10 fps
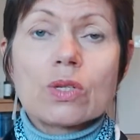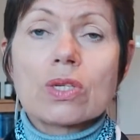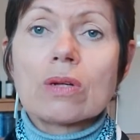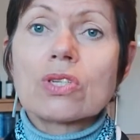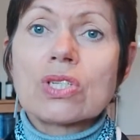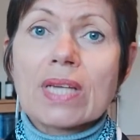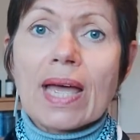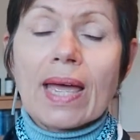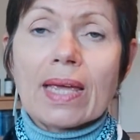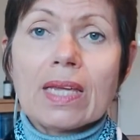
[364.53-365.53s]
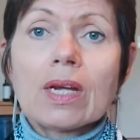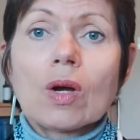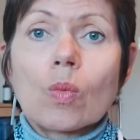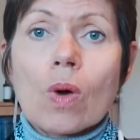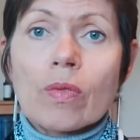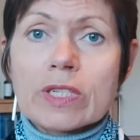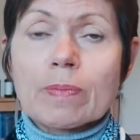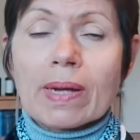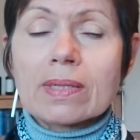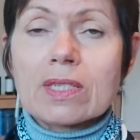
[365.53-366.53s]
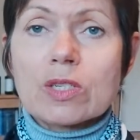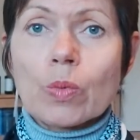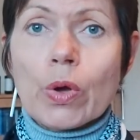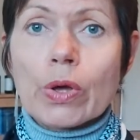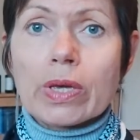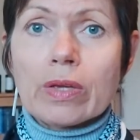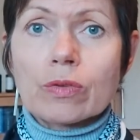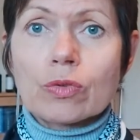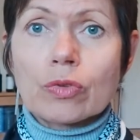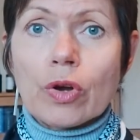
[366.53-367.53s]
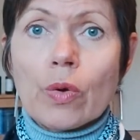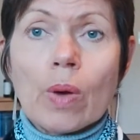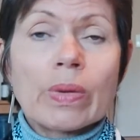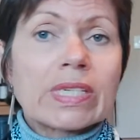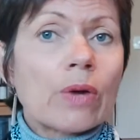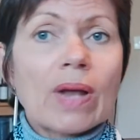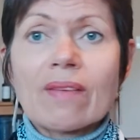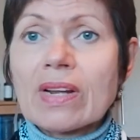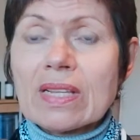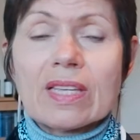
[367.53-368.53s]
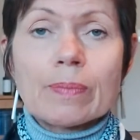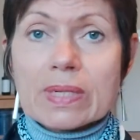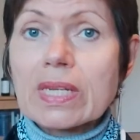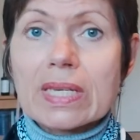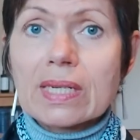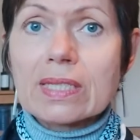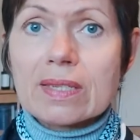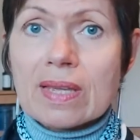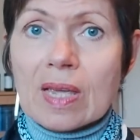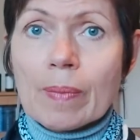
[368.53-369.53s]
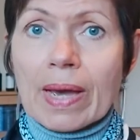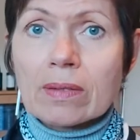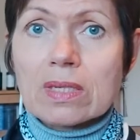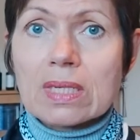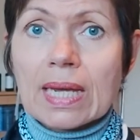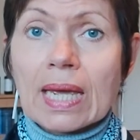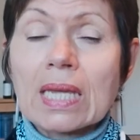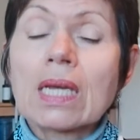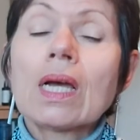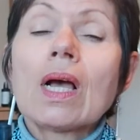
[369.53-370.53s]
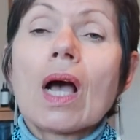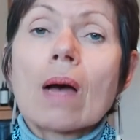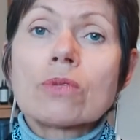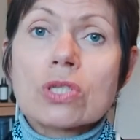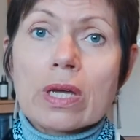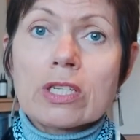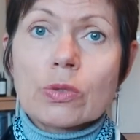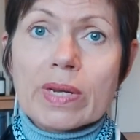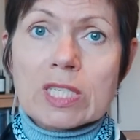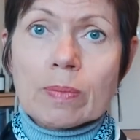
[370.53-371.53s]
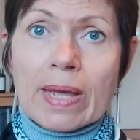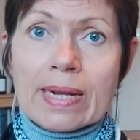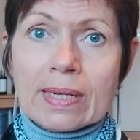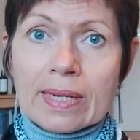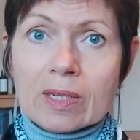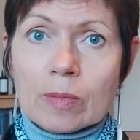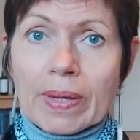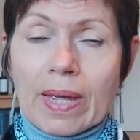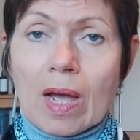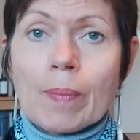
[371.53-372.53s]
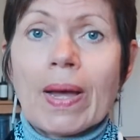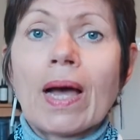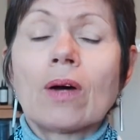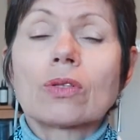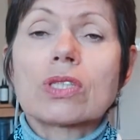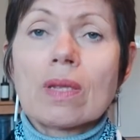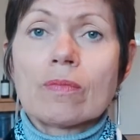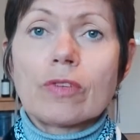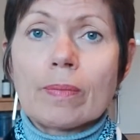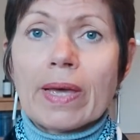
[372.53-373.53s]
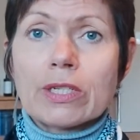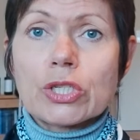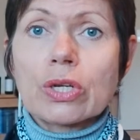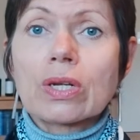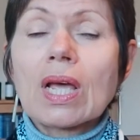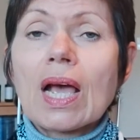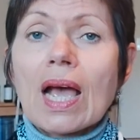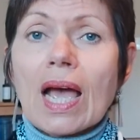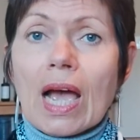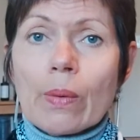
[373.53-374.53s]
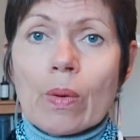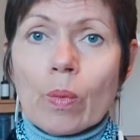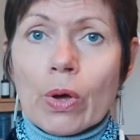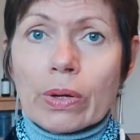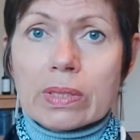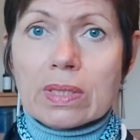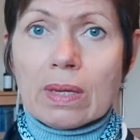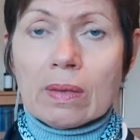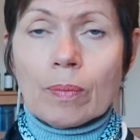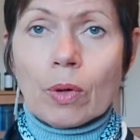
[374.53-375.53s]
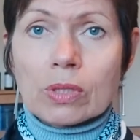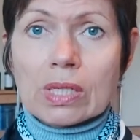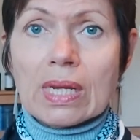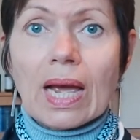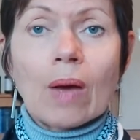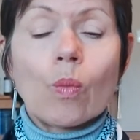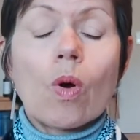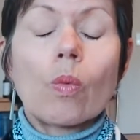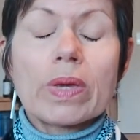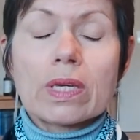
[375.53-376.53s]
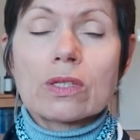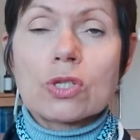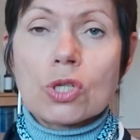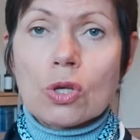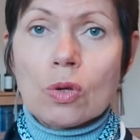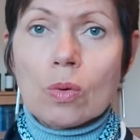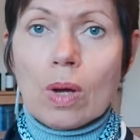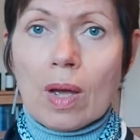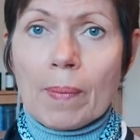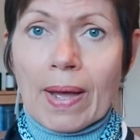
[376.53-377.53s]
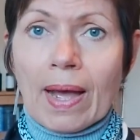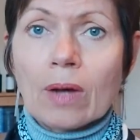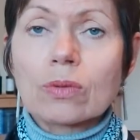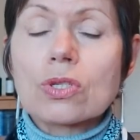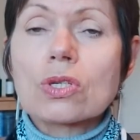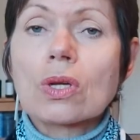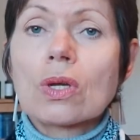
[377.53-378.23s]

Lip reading: So today, while this balance is working through, and we don't have anything particular to think about today, I'm just going to explain a little bit about inflammation, how it works in the body, and what we can do about